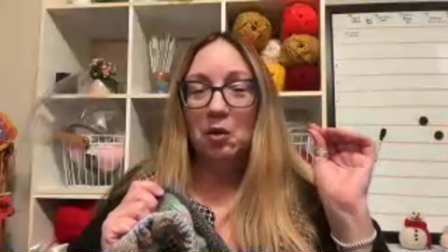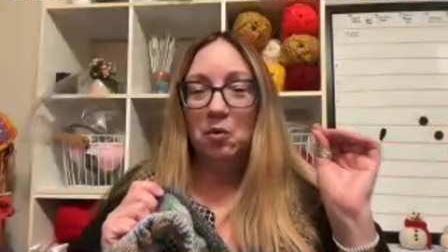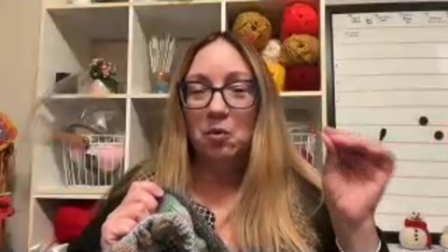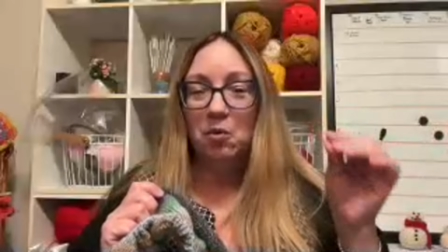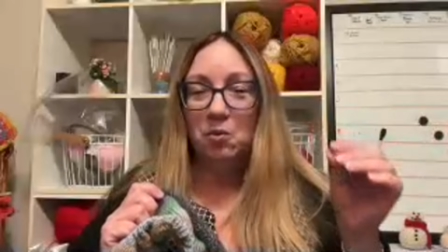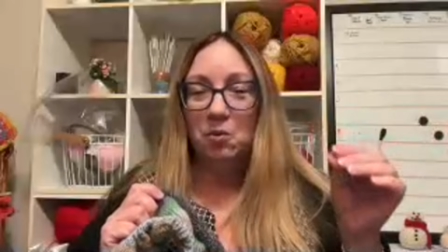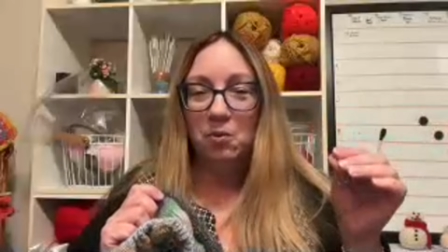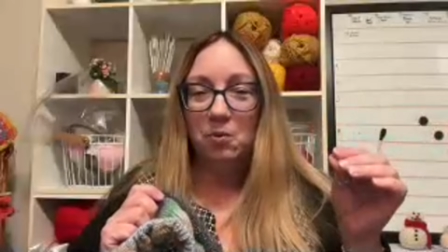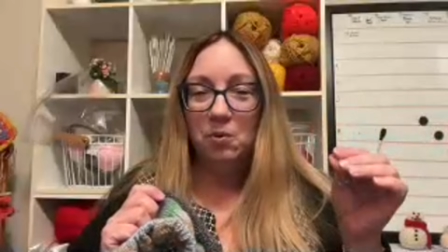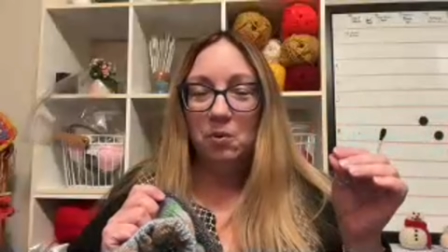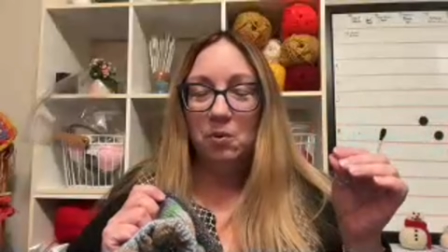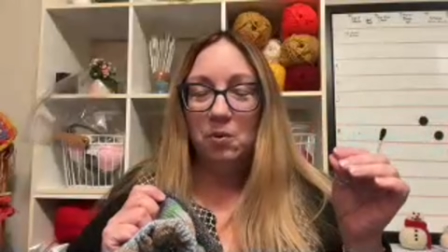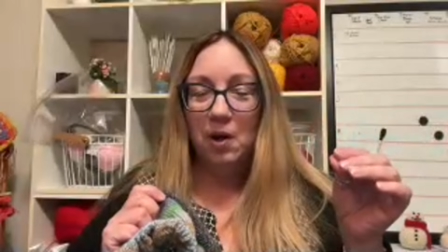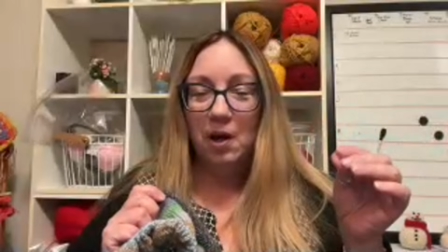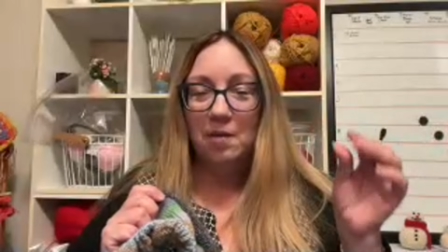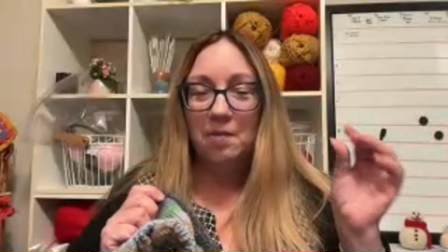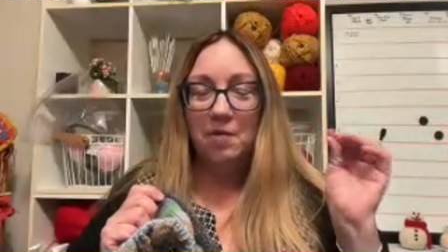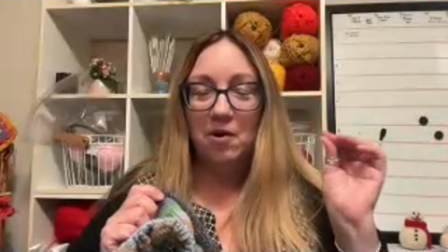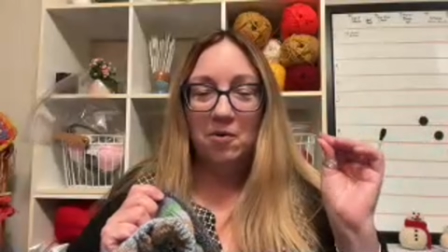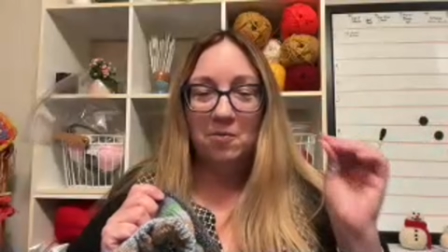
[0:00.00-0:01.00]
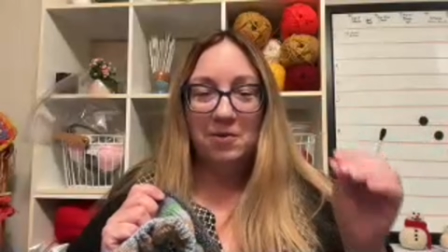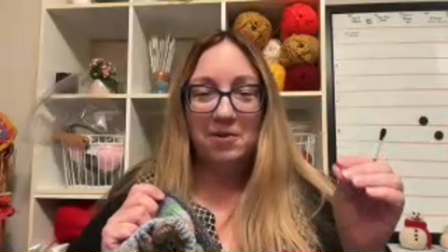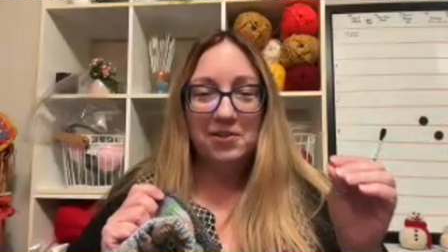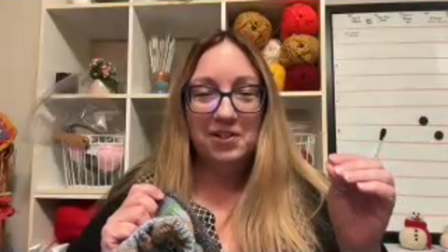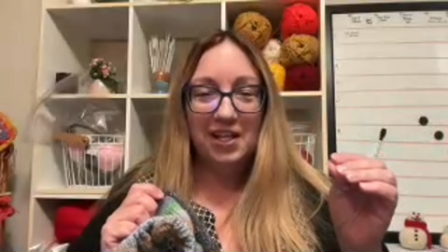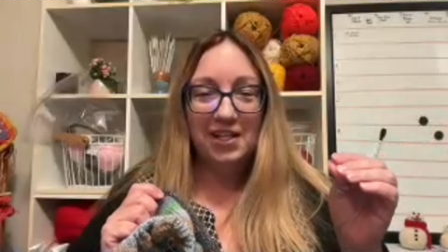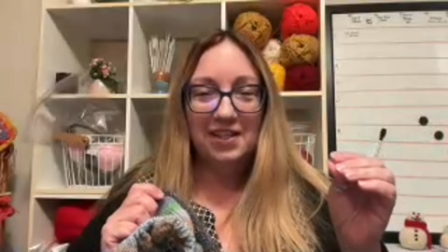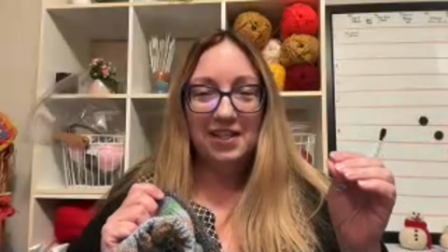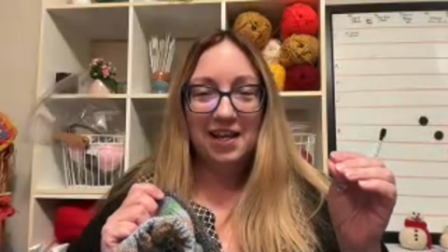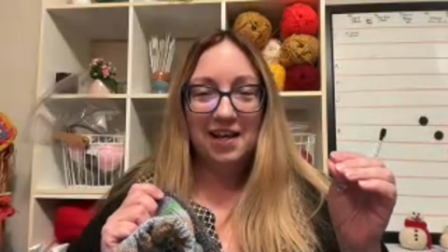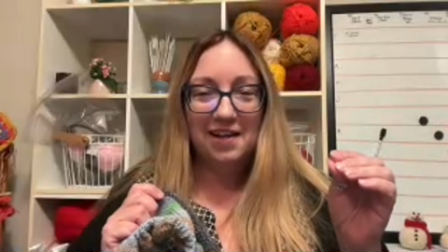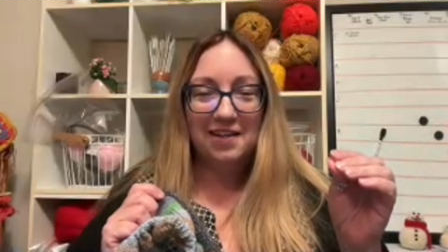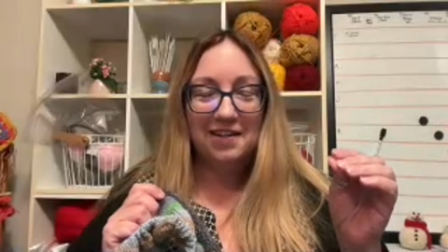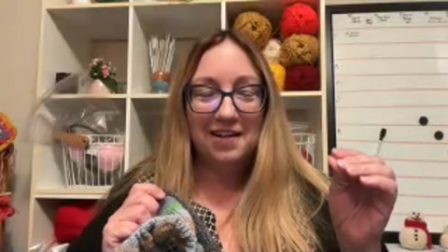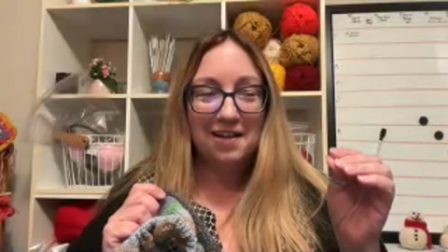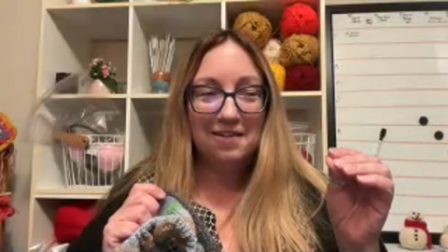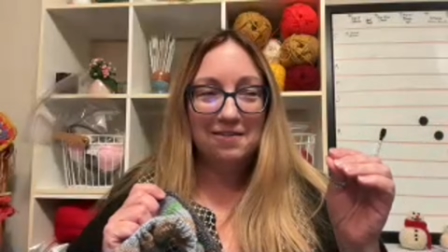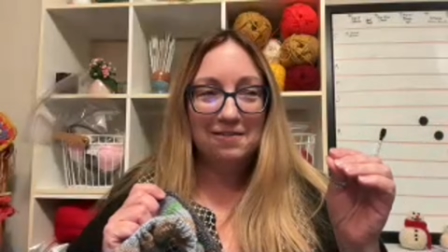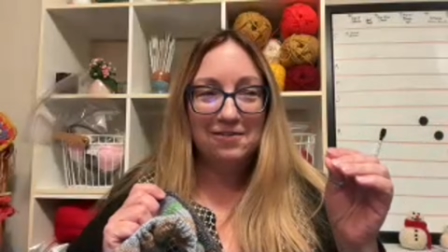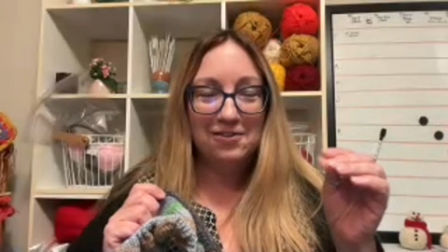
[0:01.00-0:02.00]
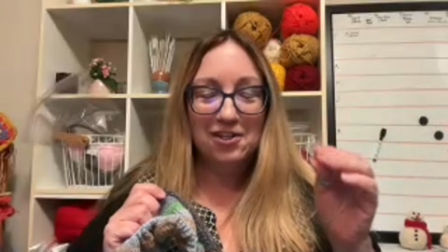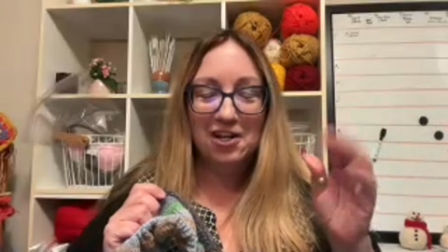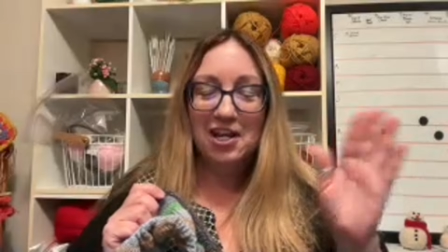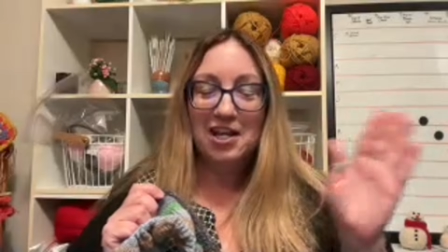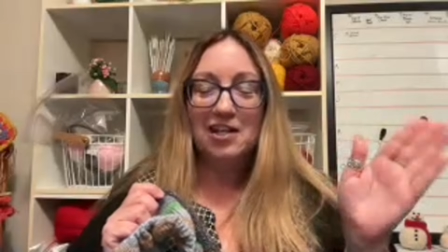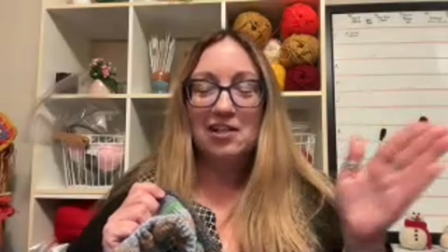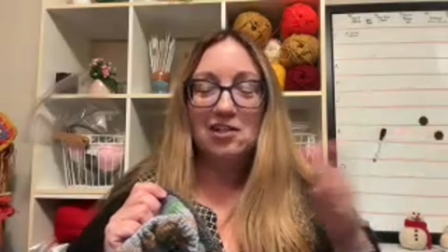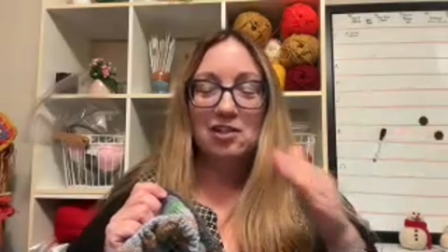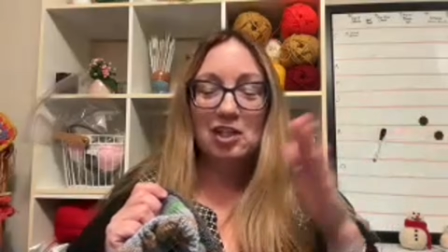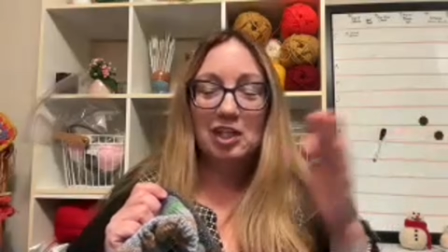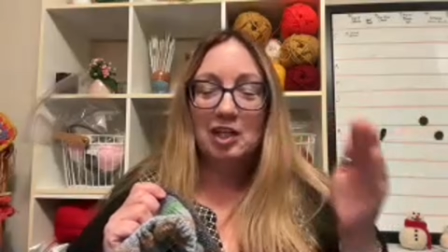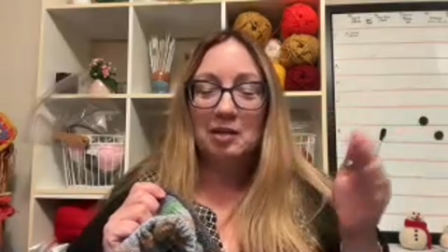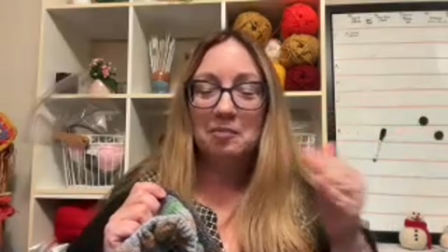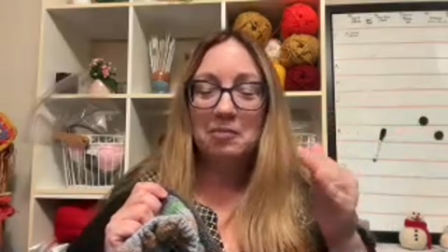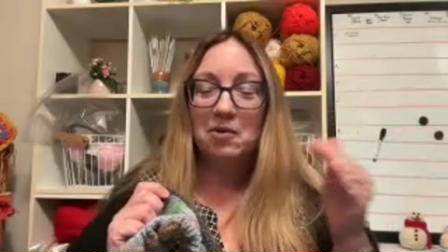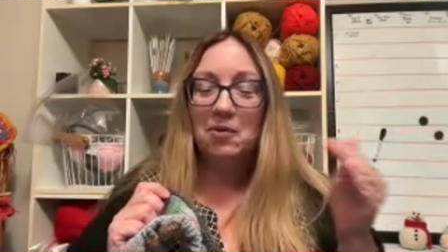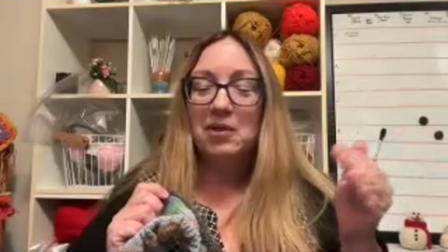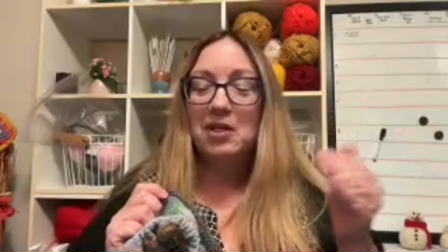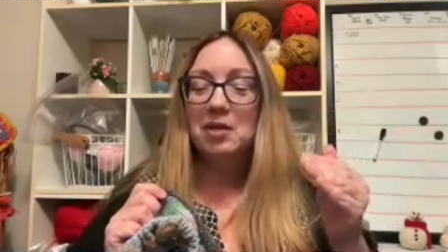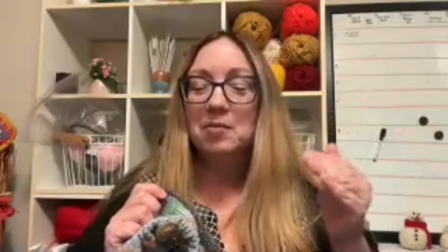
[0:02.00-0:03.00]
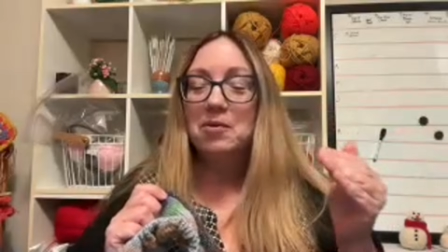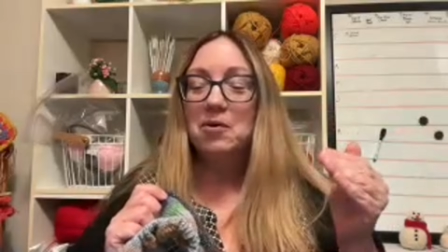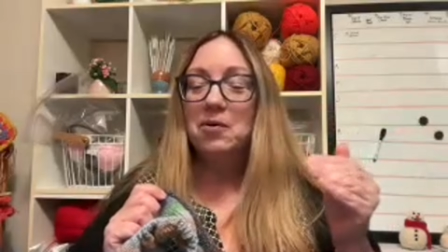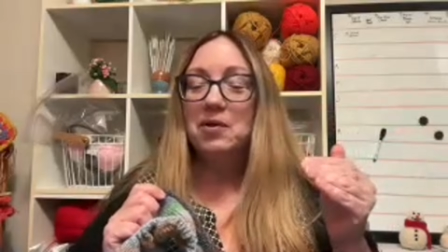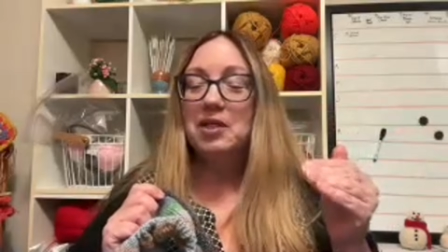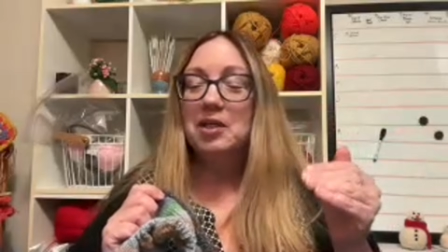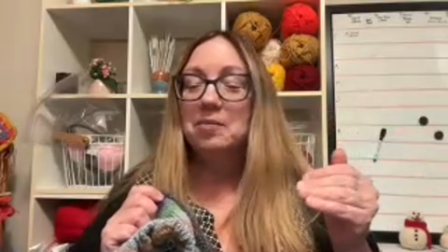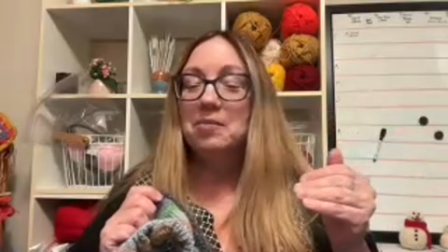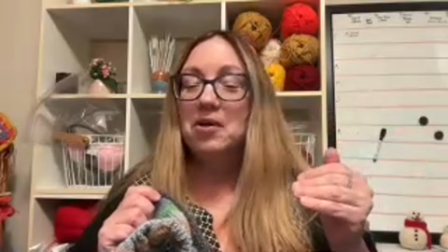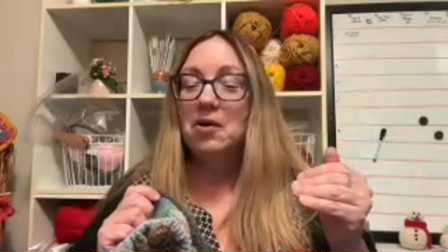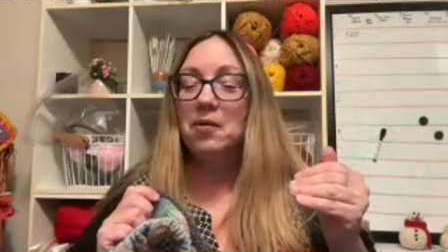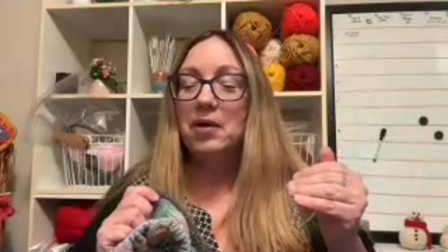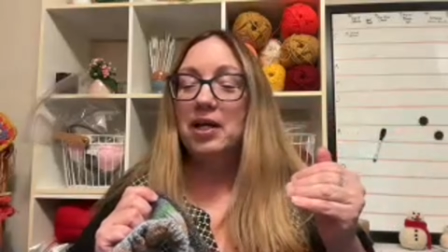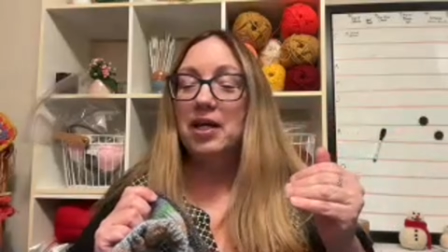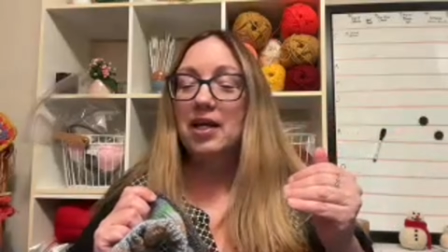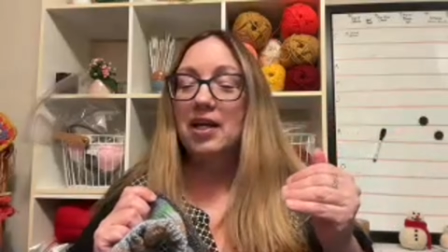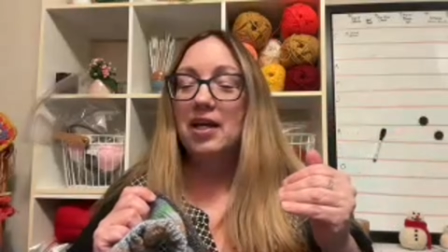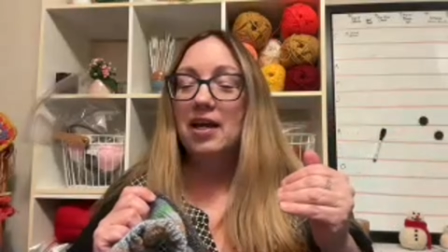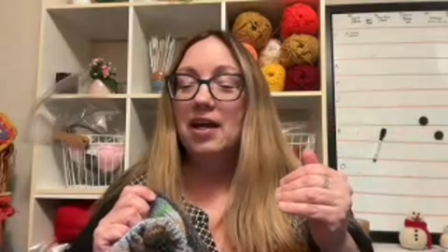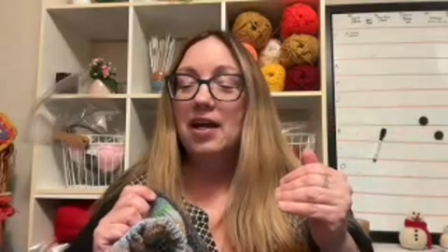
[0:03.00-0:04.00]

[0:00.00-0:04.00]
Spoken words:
"Ooh, I'm almost at that color change. Keep going, keep going, keep going."